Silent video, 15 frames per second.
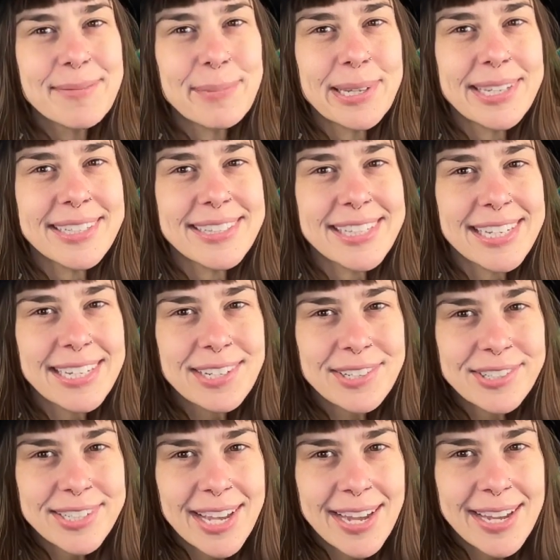because
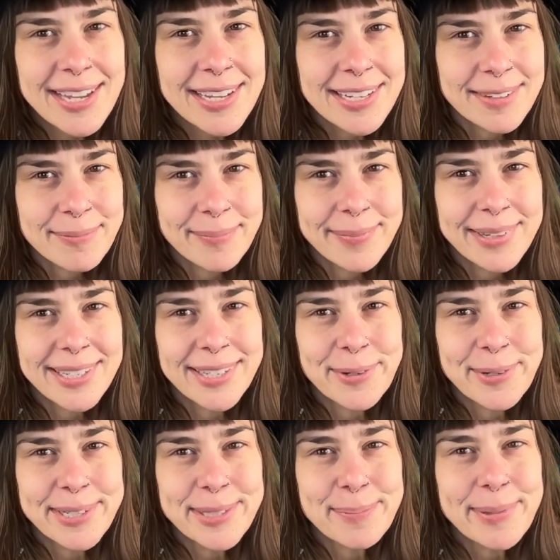each time you
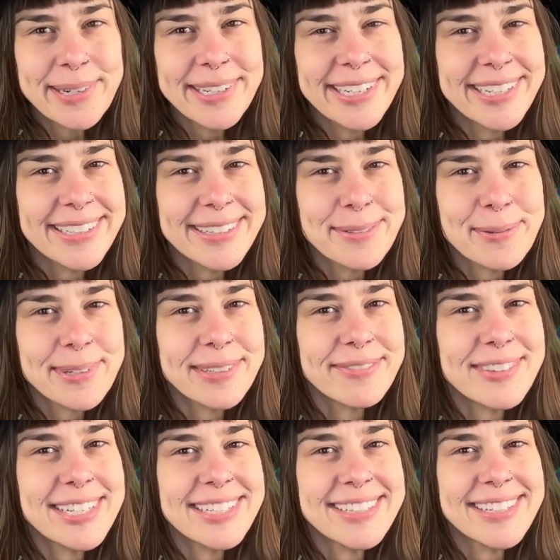experience one of
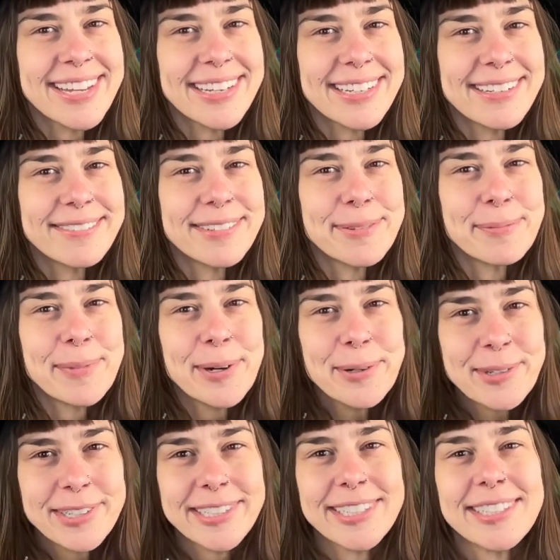these negative
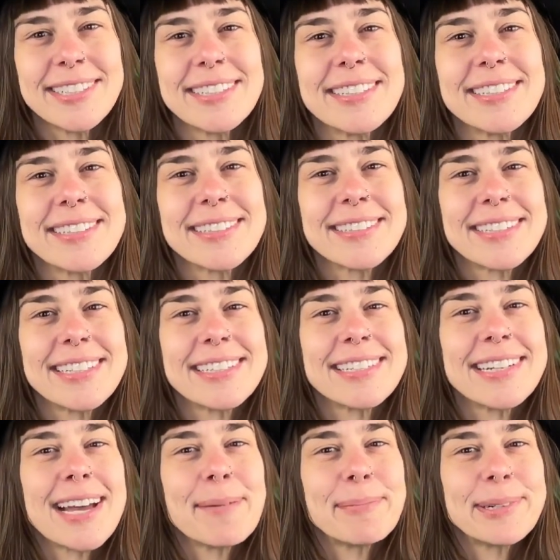emotions, it's
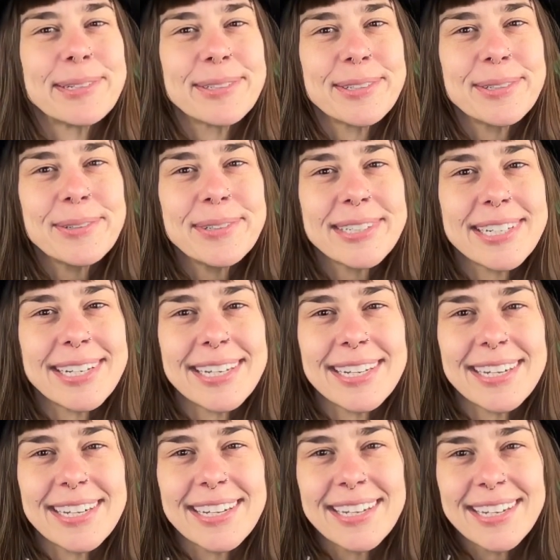an
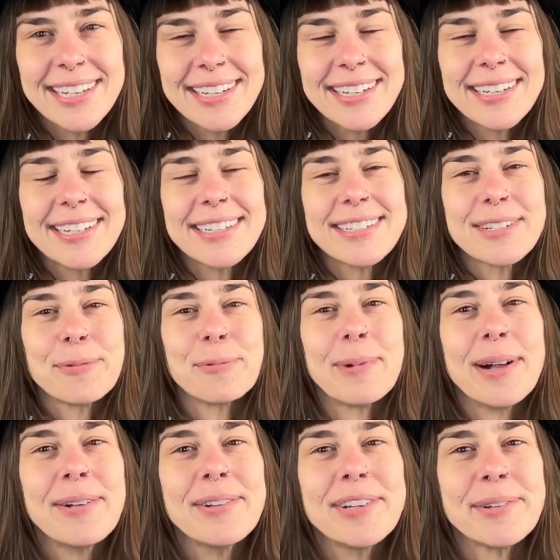opportunity to
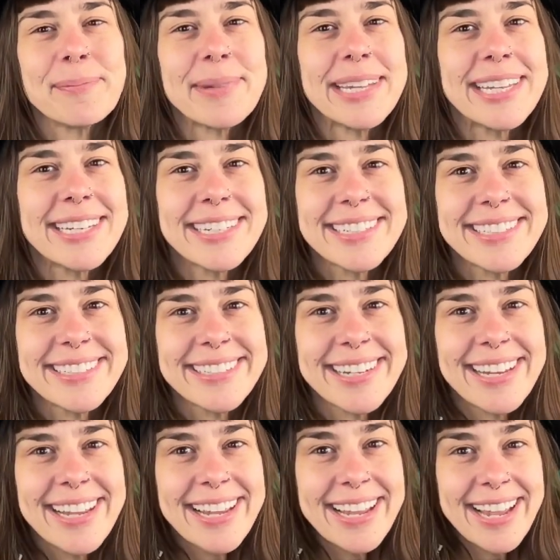welcome it.
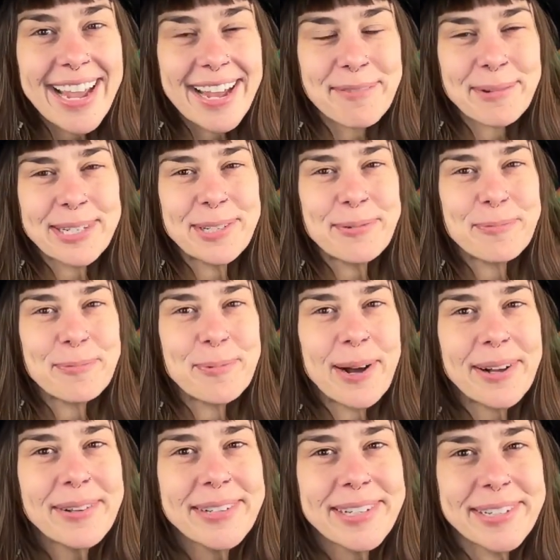And when you
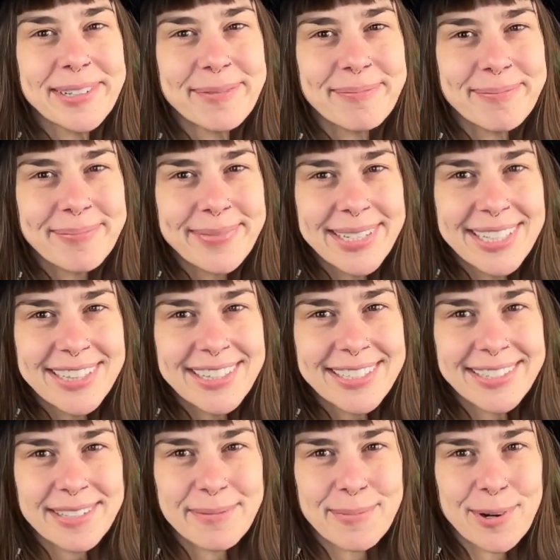welcome
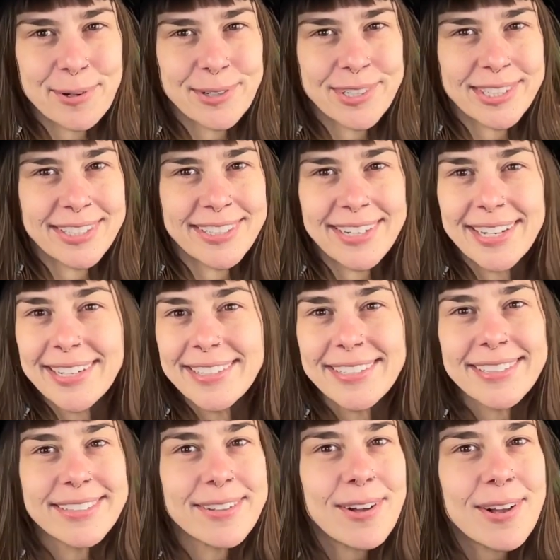this emotion, it
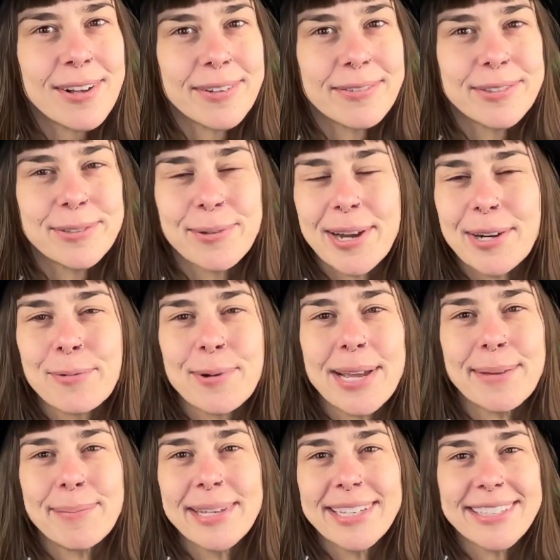dissolves right away
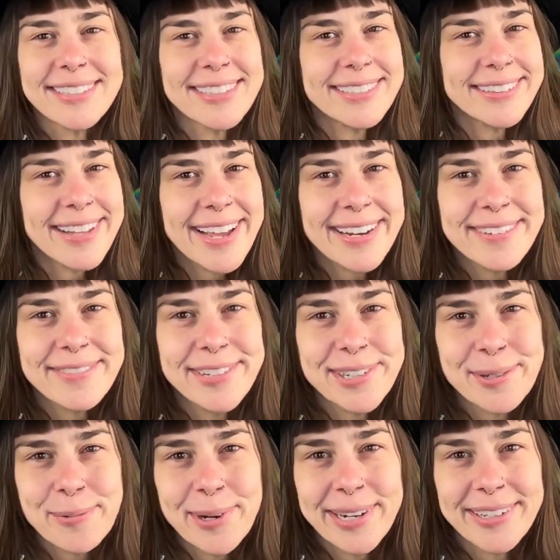because the light of your
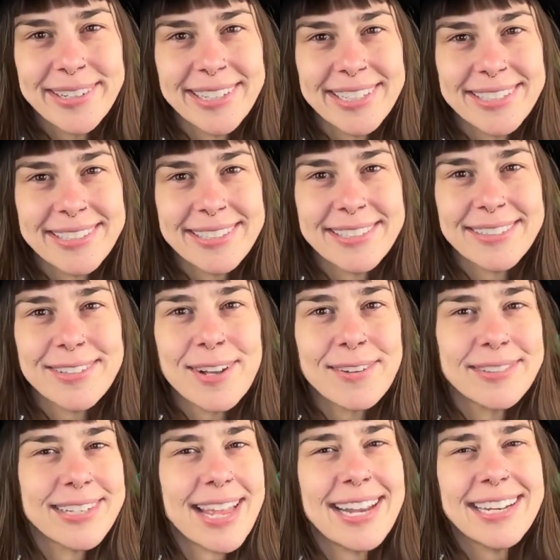awareness
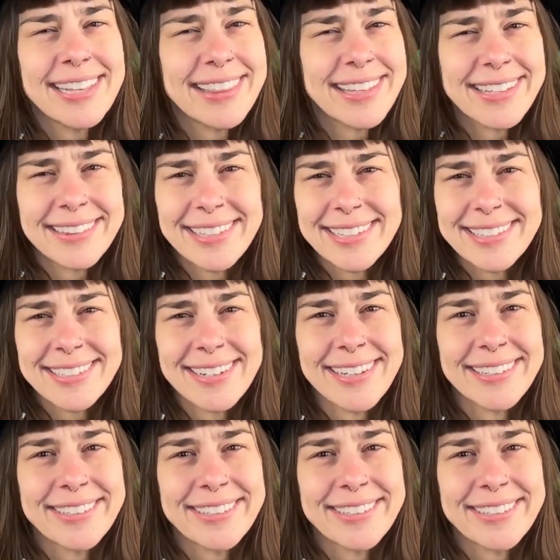dissolves anything that's not